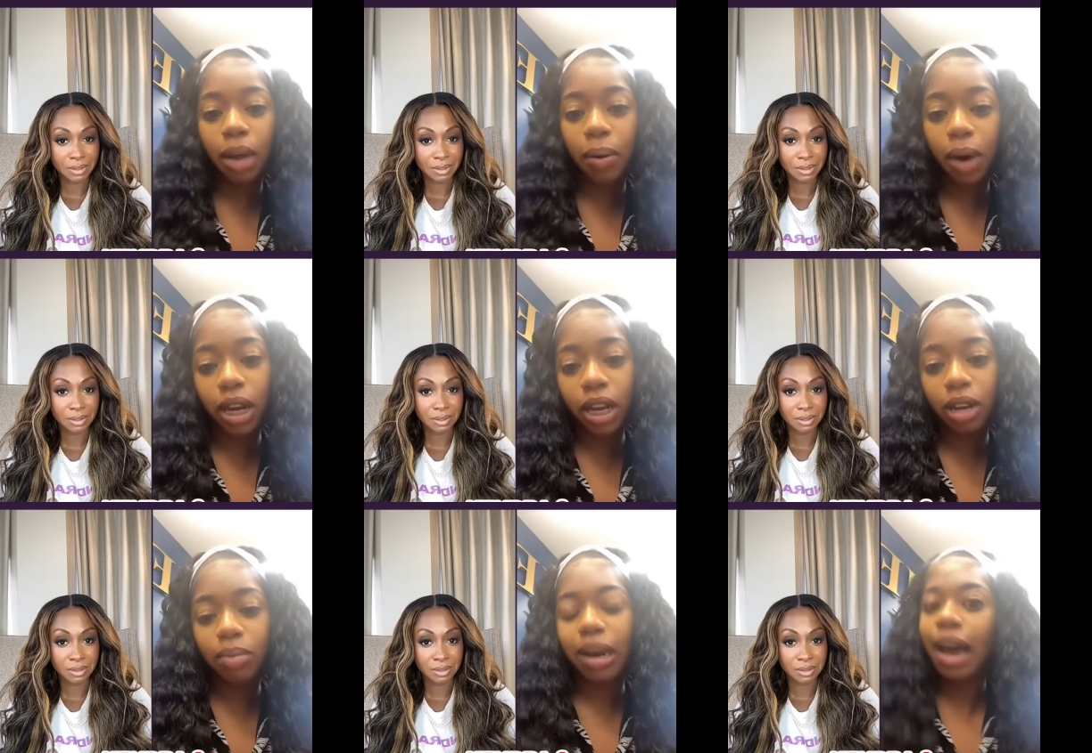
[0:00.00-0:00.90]
Speaker 1: working,
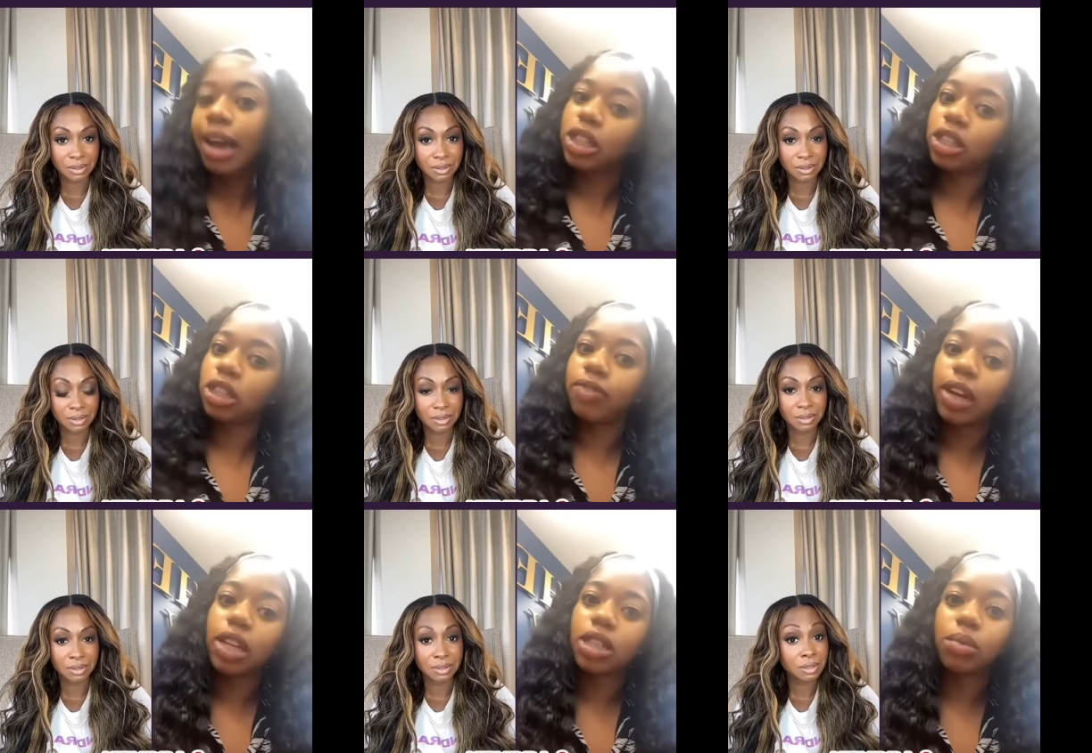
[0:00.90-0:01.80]
but I actually
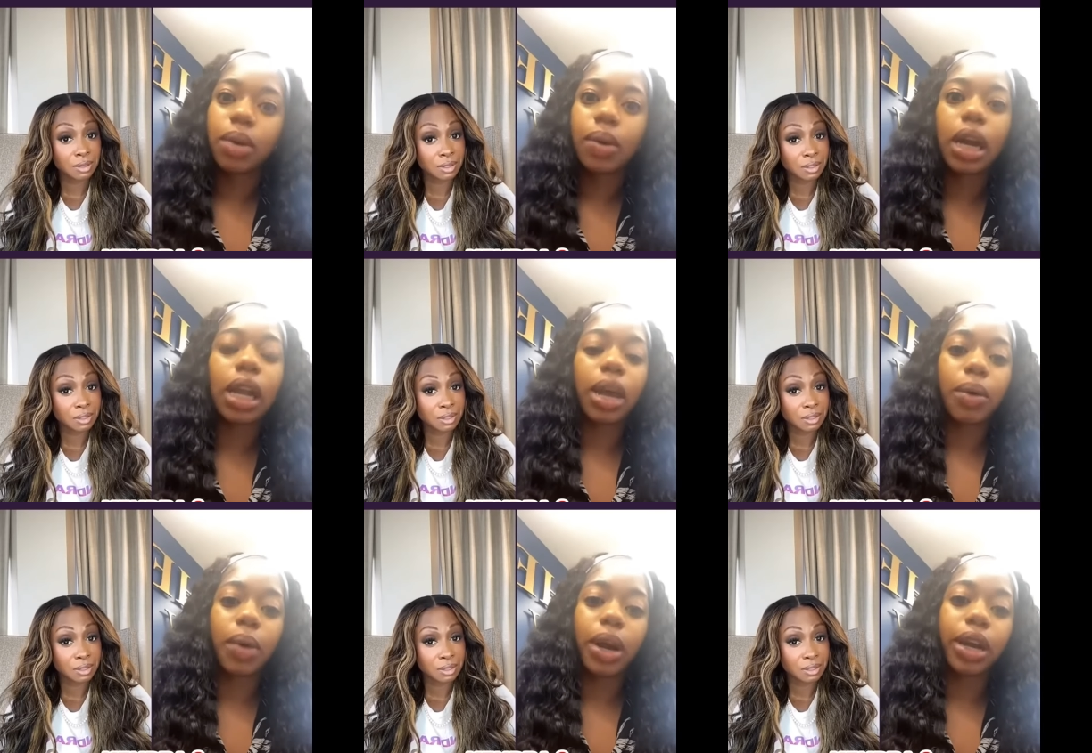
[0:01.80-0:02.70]
found somewhere where I like
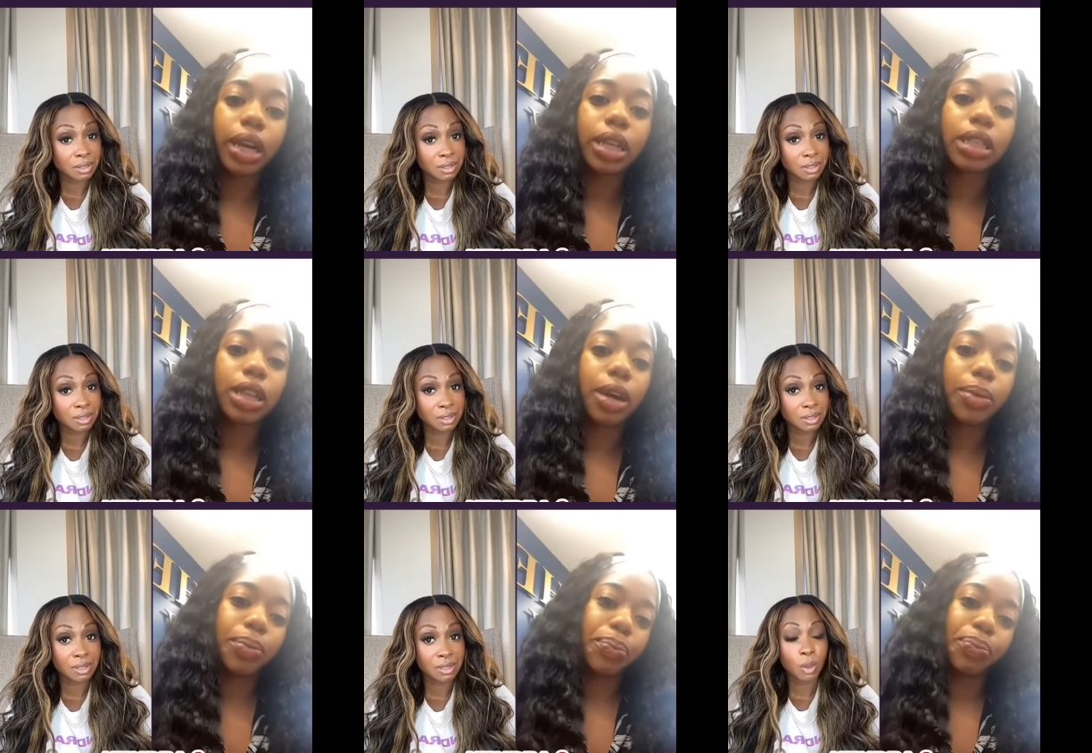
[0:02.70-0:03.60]
working. So
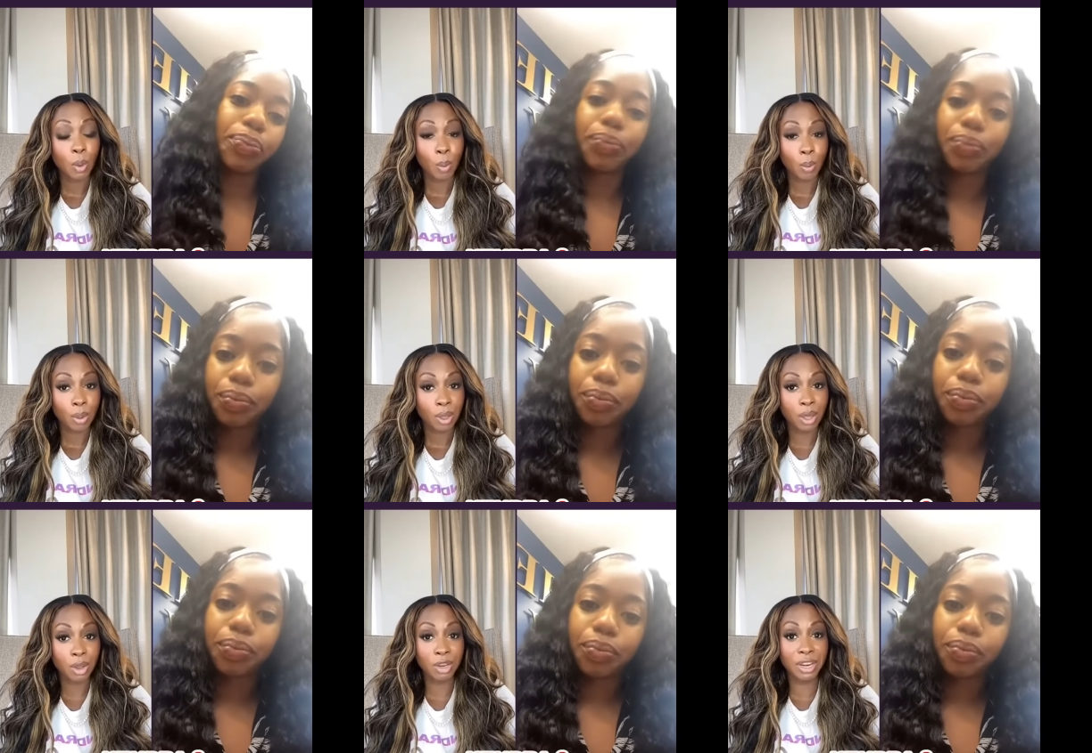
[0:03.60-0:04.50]

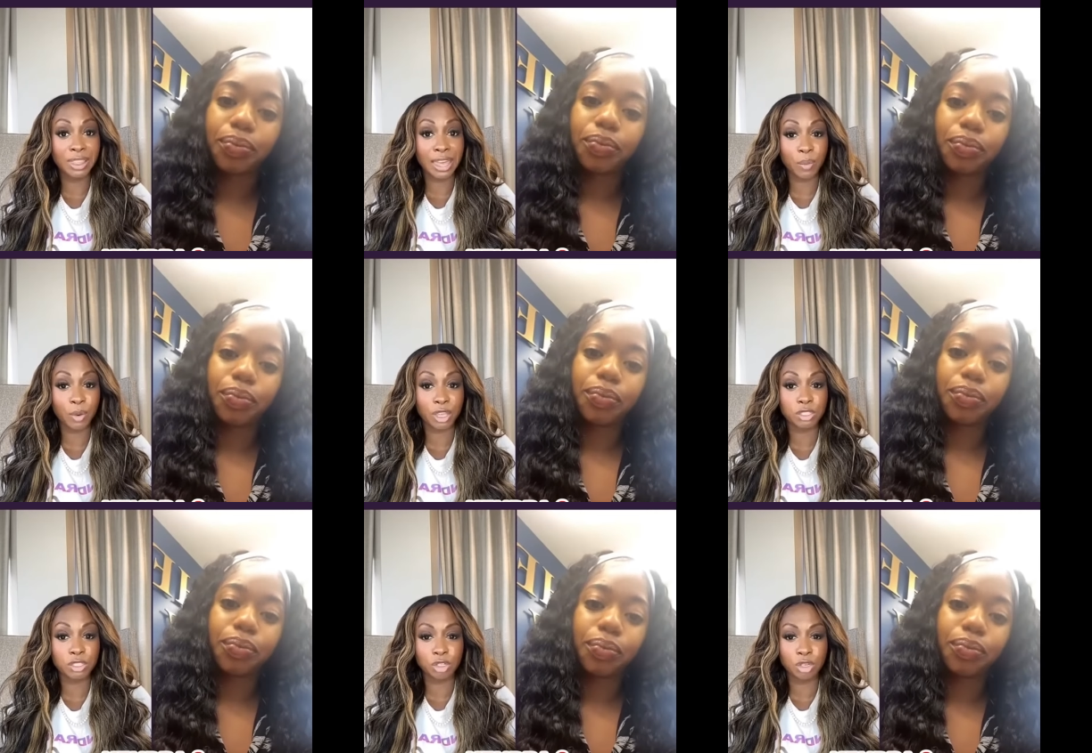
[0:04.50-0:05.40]
Speaker 2: Oh, you didn't like working.
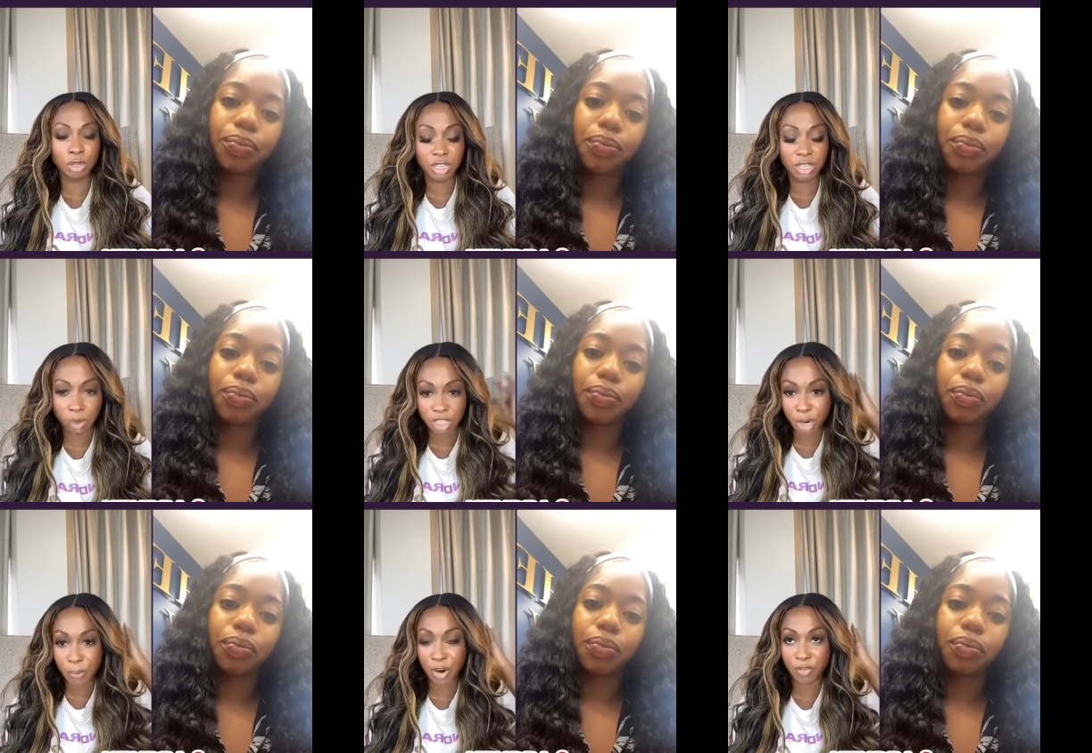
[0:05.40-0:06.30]
So do you, so is
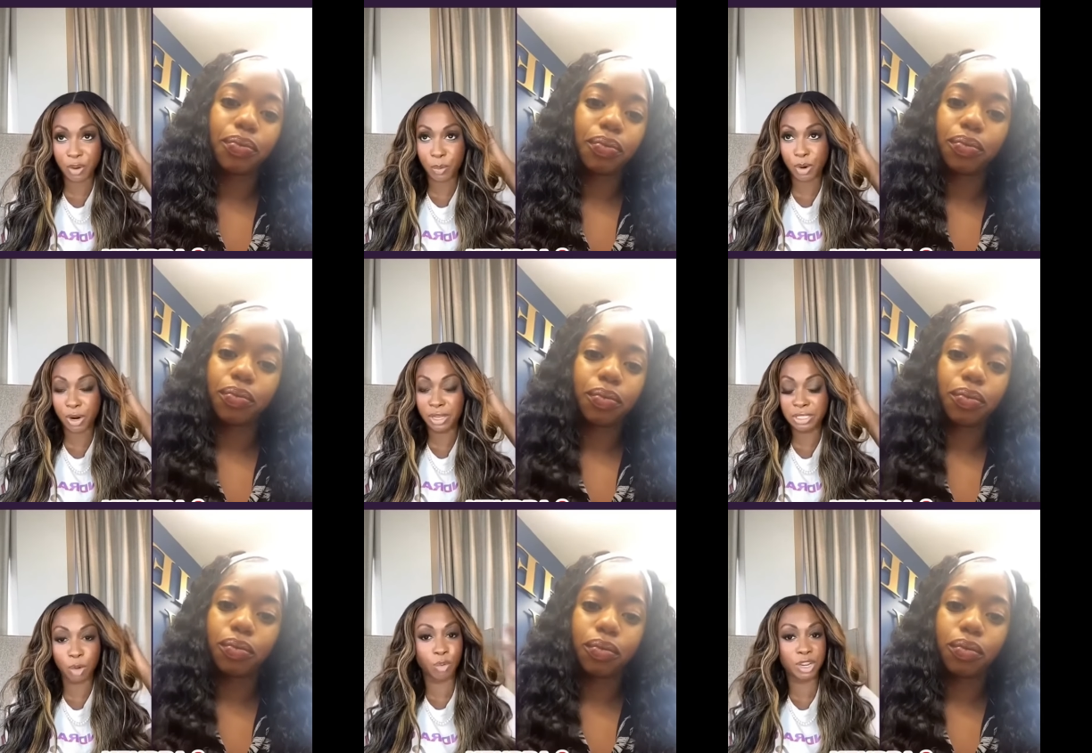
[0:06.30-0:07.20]
your perfect world
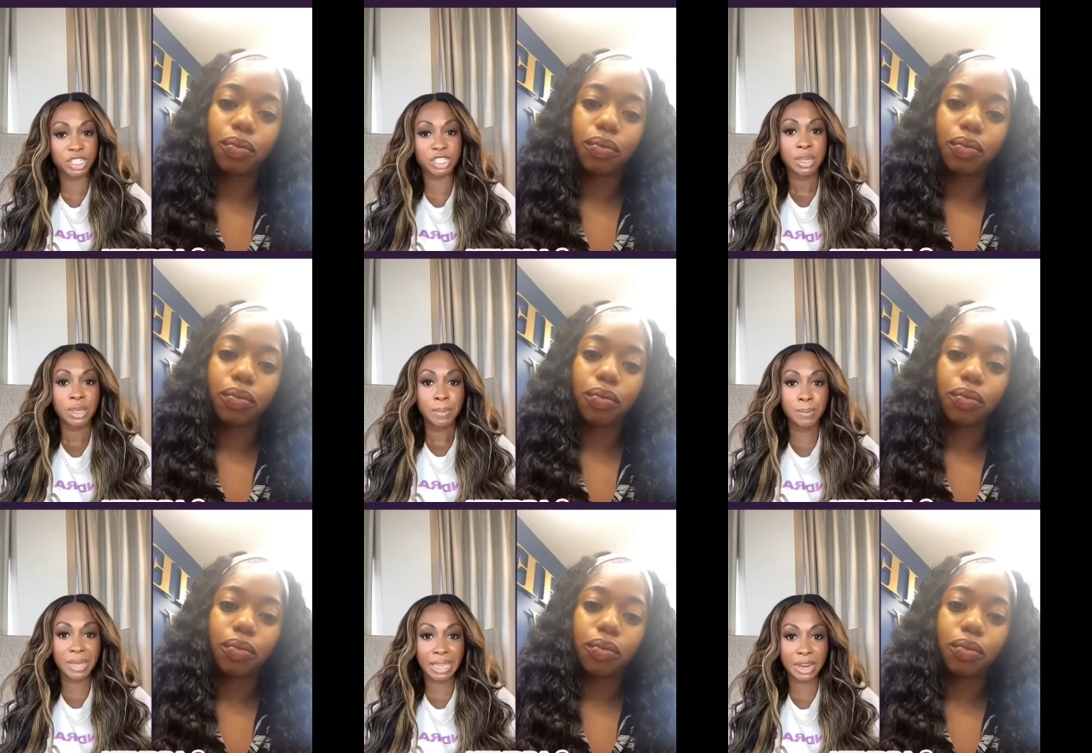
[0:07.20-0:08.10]
a rich
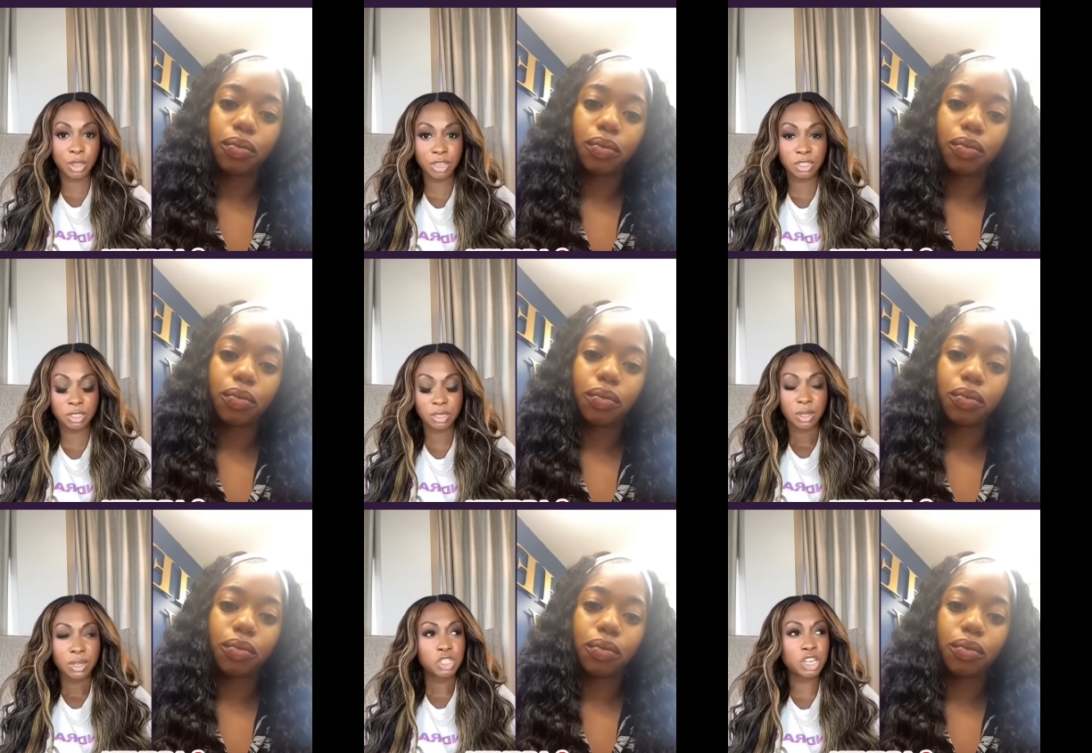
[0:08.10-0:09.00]
man and you could
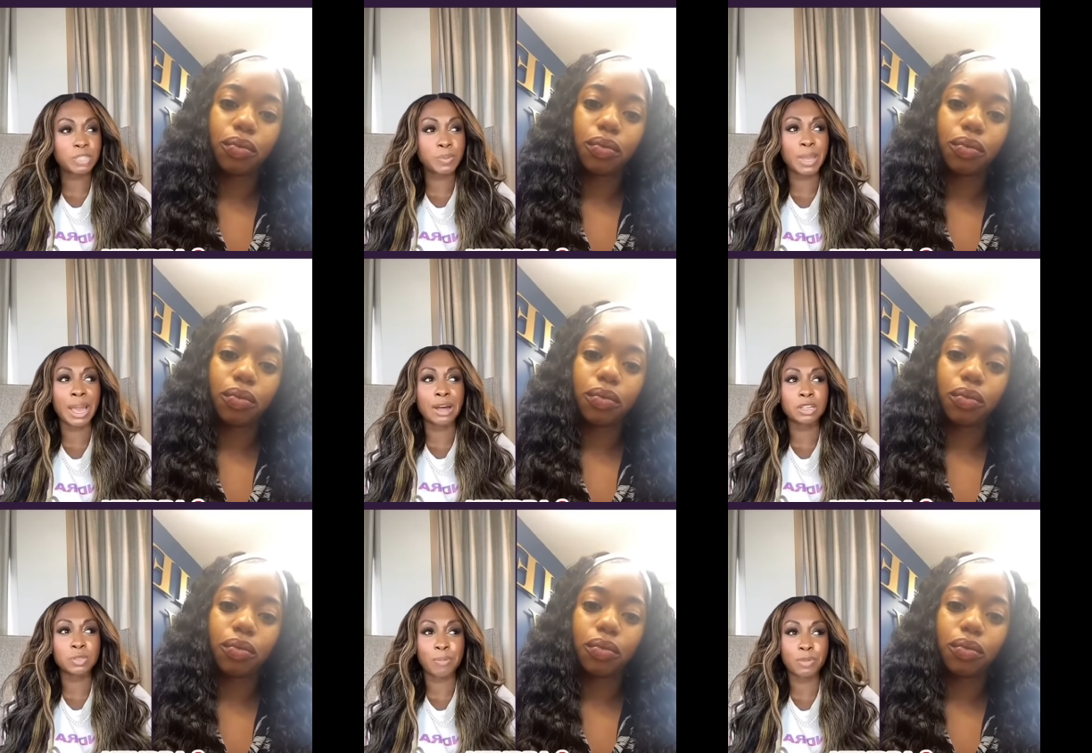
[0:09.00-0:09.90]
just be a
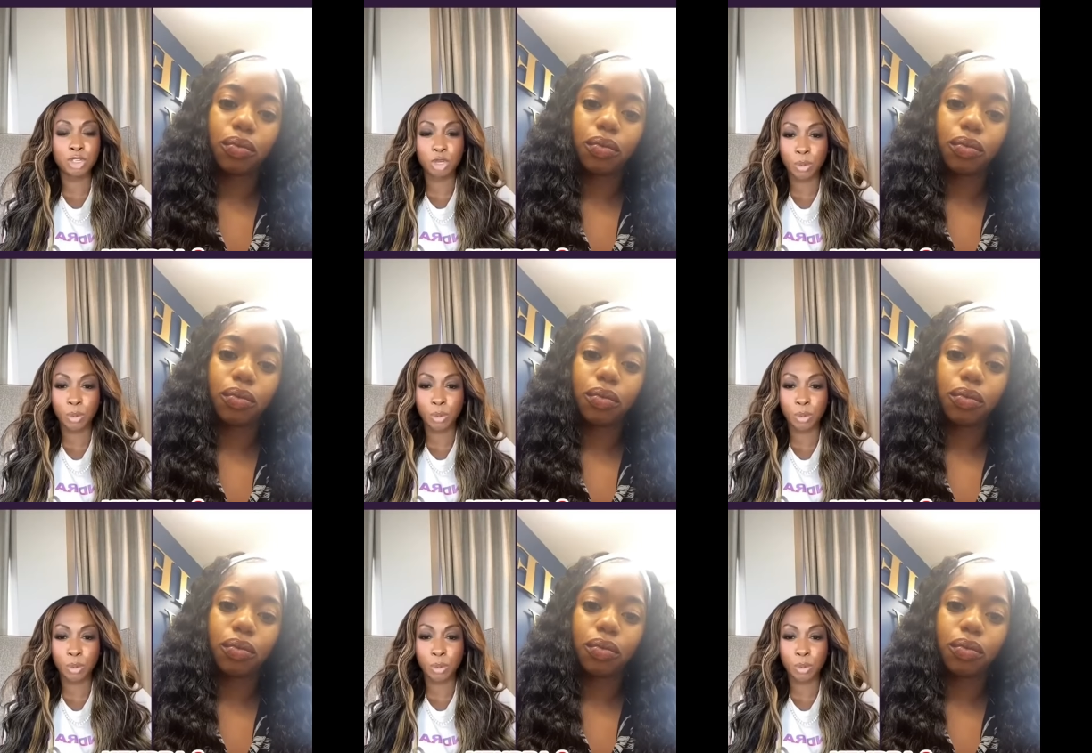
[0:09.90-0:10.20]
housewife, but you don't